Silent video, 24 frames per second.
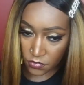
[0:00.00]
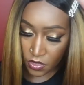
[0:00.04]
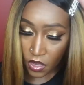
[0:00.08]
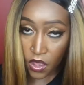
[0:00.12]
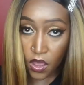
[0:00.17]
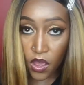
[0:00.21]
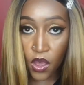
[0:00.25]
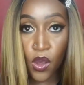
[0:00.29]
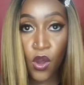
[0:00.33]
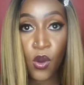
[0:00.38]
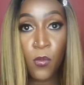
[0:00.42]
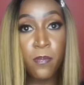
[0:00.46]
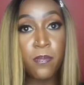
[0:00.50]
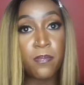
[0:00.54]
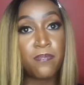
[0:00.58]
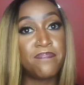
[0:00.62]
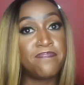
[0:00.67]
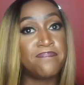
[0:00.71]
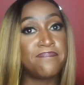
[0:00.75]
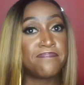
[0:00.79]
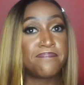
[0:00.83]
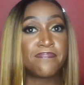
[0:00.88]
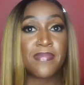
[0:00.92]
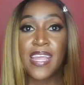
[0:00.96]
Oh.
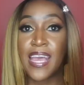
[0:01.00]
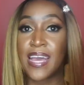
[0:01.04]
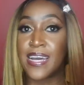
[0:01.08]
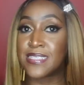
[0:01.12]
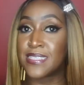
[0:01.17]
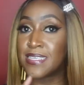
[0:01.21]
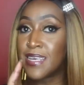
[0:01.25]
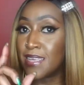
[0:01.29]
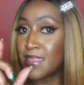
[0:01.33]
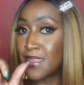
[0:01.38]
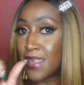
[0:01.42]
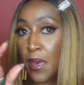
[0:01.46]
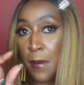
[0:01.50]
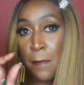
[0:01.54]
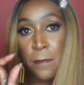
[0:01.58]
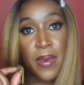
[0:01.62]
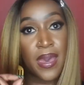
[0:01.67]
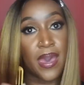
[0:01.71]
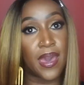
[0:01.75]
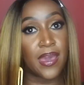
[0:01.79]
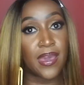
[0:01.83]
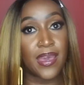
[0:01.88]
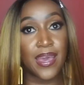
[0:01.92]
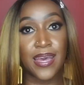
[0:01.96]
I take that
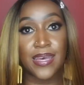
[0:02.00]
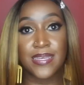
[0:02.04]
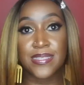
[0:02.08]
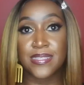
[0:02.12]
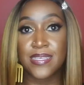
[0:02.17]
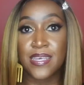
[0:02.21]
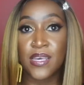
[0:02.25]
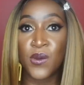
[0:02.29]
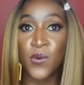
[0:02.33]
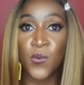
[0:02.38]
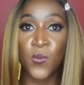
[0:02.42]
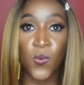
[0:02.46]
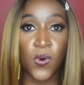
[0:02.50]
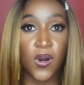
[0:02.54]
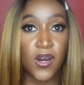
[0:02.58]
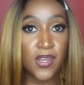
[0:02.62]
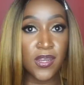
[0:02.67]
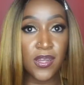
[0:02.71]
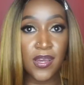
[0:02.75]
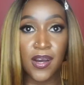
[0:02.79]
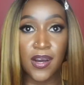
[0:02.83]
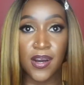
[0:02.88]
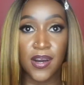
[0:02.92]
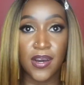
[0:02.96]
back. I said one
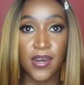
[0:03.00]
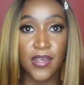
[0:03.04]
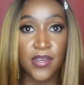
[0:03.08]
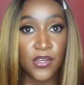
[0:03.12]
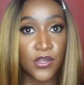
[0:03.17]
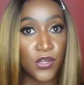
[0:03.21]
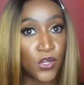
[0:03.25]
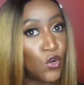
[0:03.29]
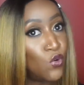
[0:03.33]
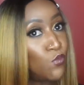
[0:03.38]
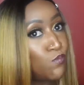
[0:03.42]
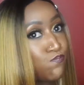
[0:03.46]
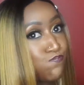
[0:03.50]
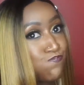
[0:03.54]
con. Nope.